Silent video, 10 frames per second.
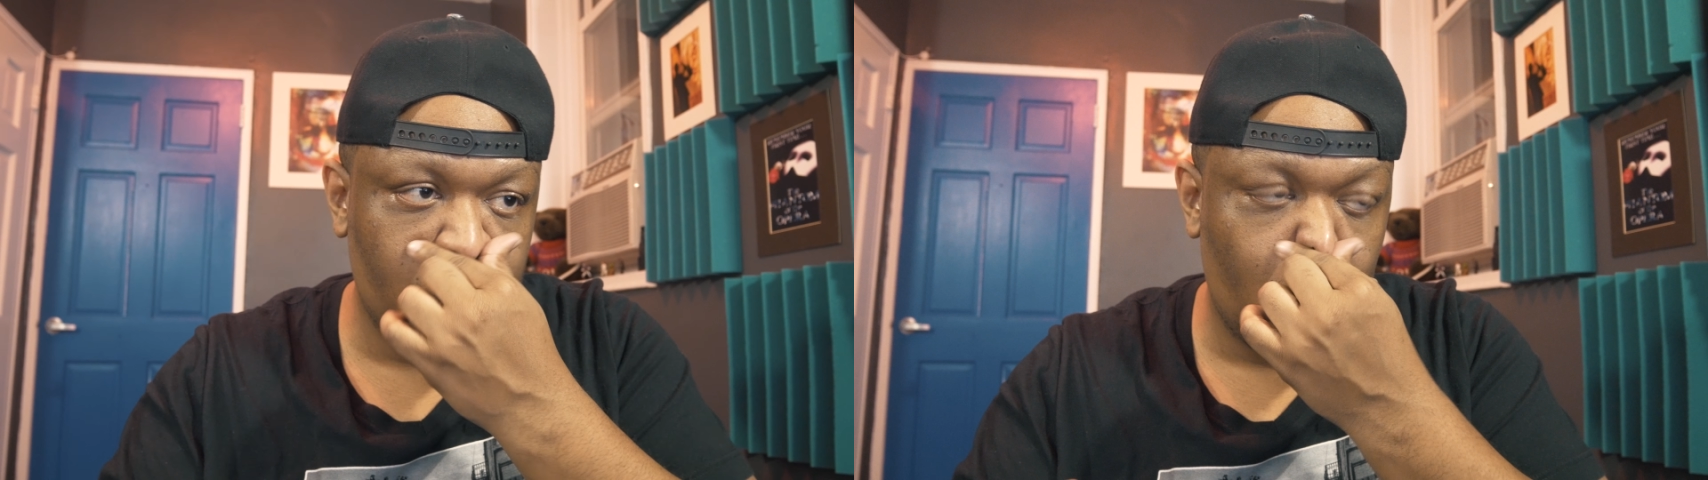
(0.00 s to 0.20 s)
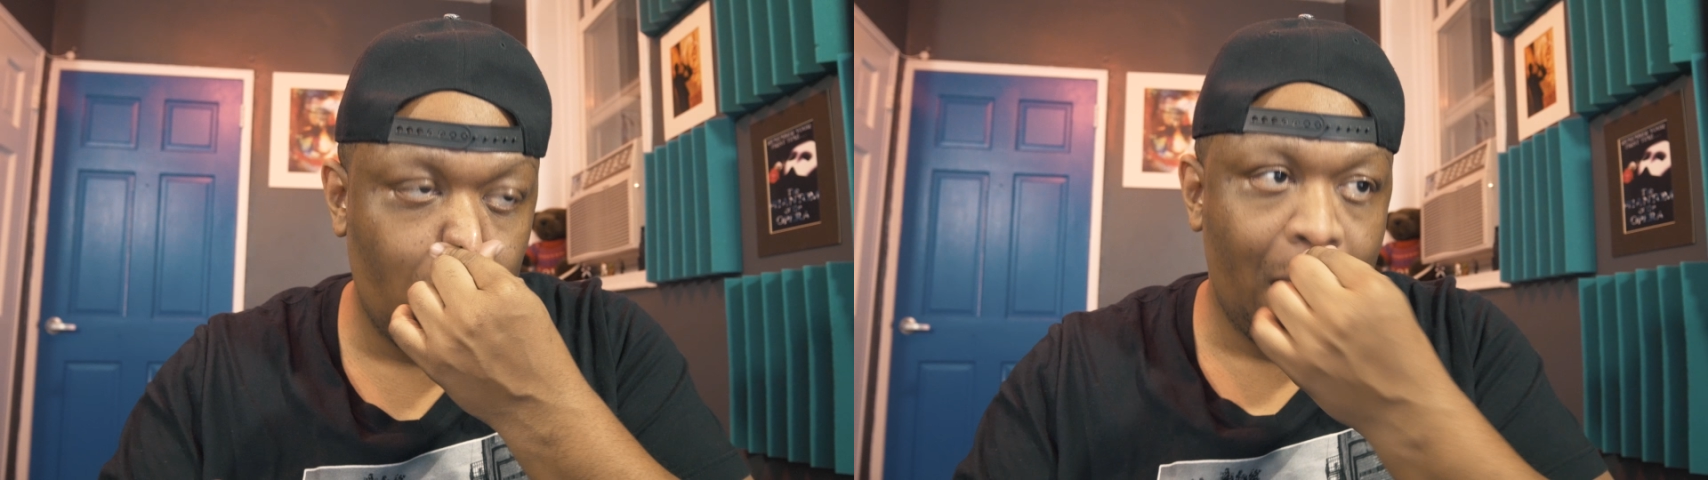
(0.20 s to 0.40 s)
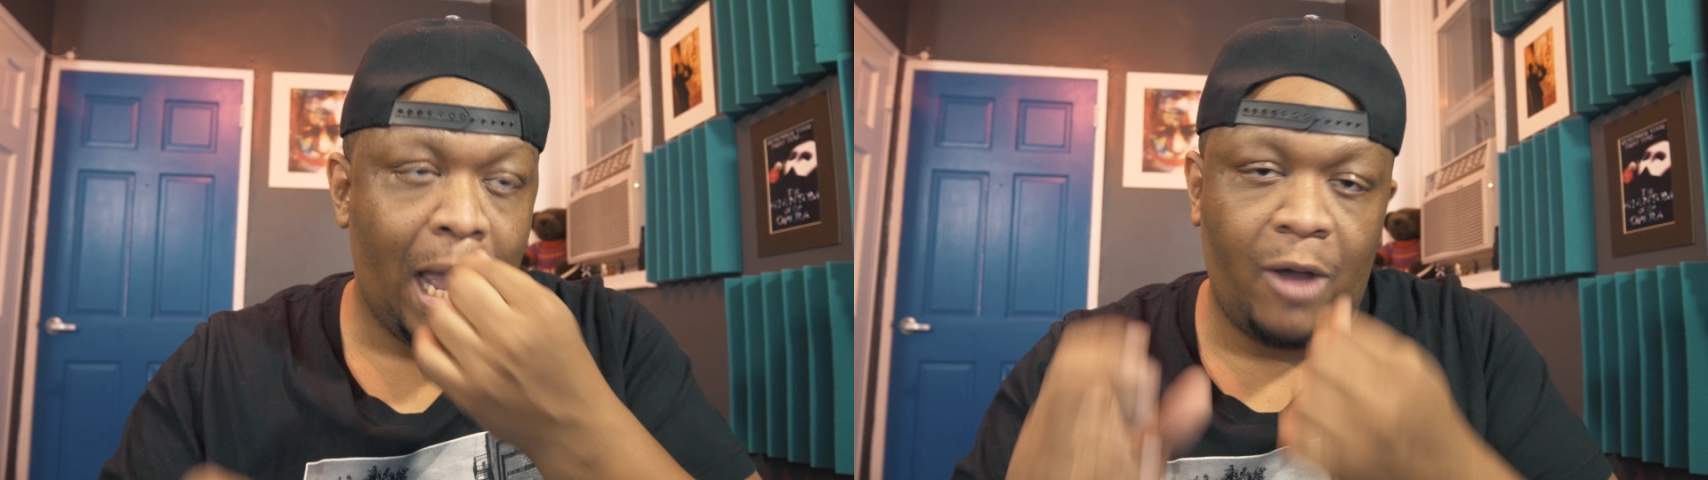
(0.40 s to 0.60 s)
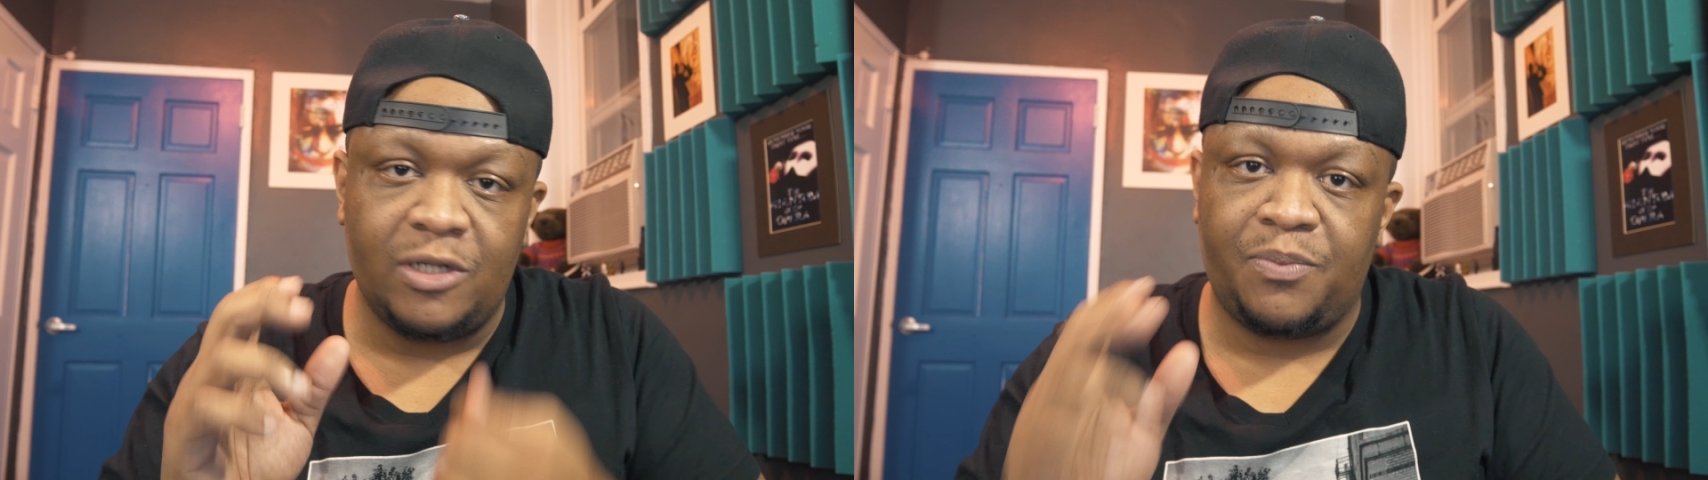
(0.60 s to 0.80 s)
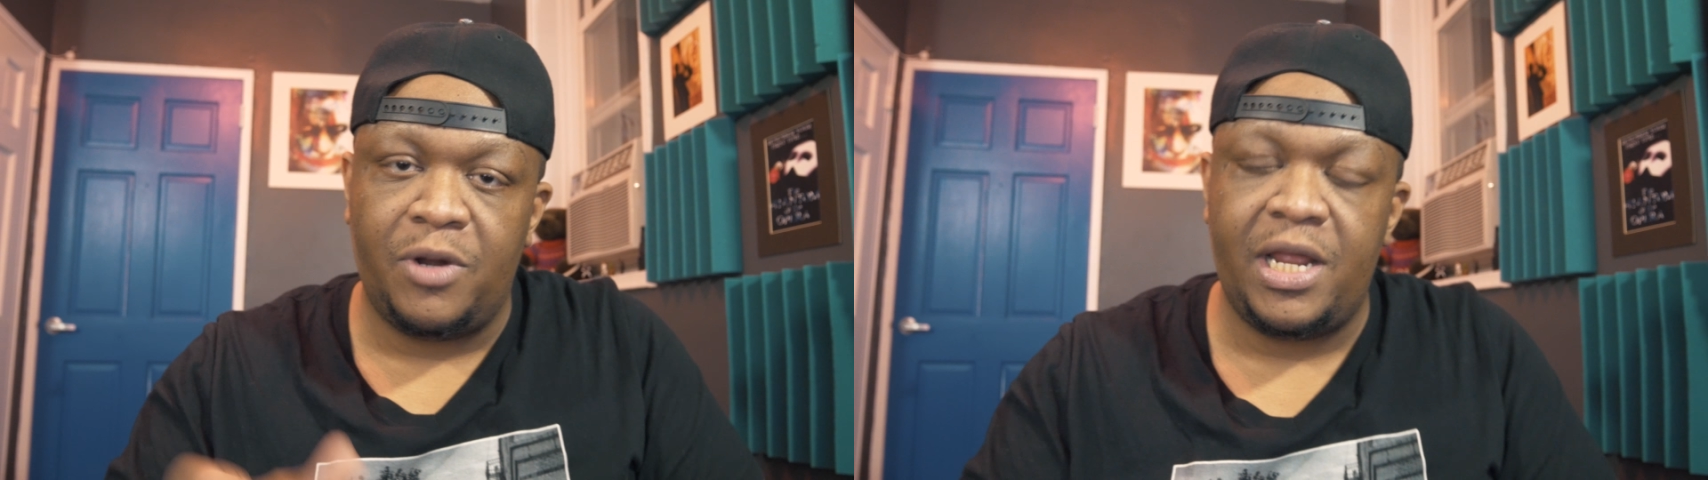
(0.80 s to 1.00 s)
So I
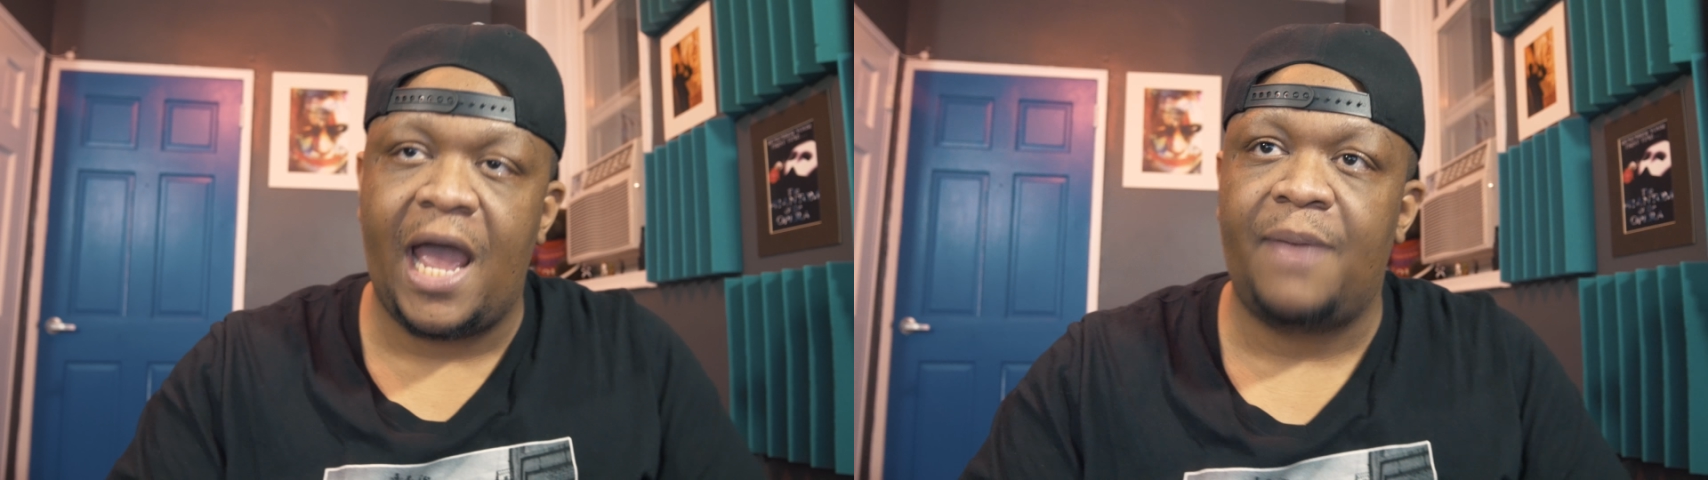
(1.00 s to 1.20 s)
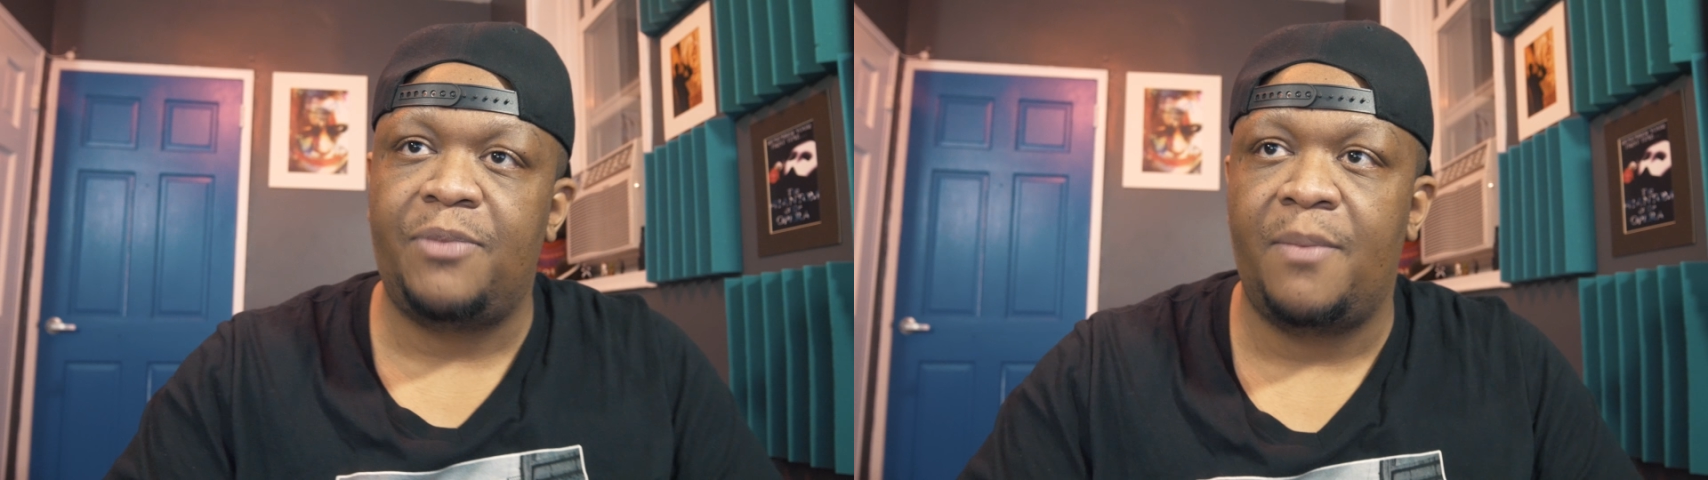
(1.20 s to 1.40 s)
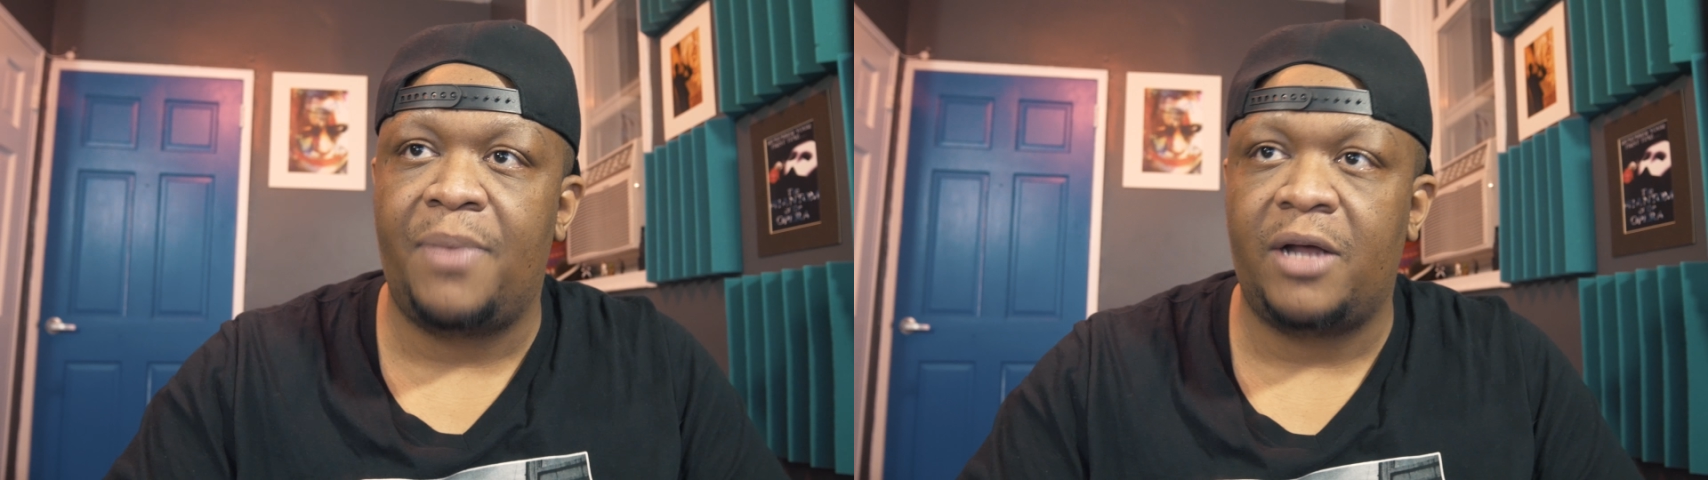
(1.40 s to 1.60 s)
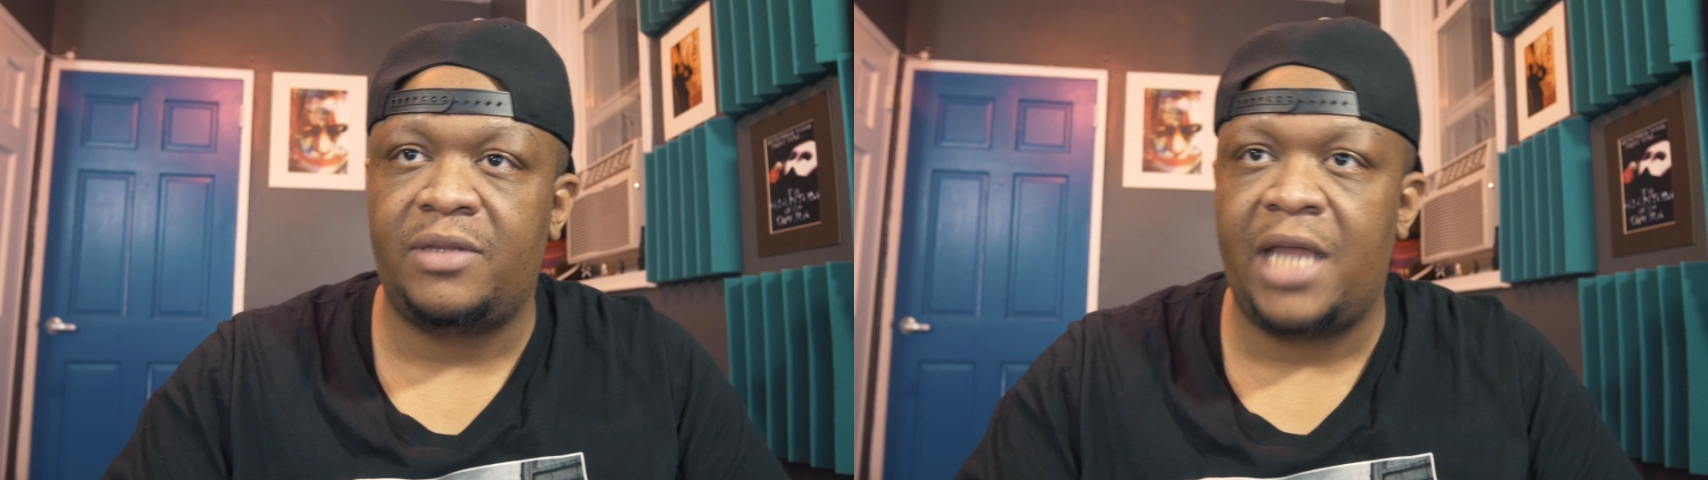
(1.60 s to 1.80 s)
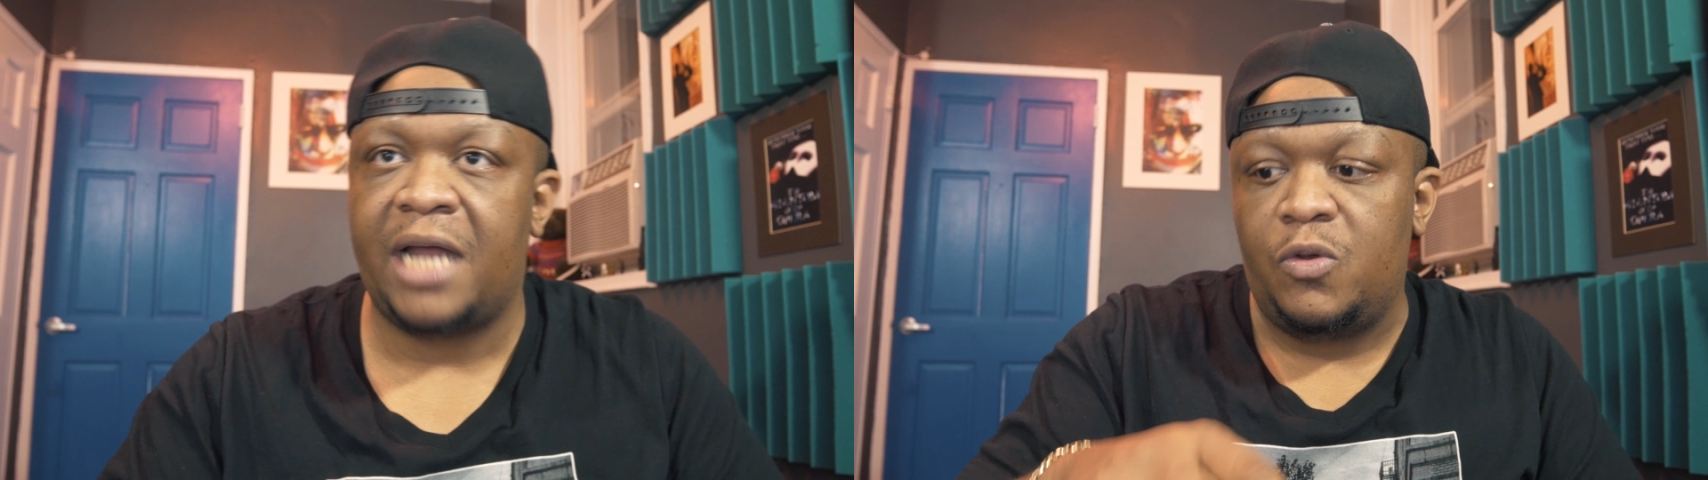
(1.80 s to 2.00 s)
was pretty happy about that.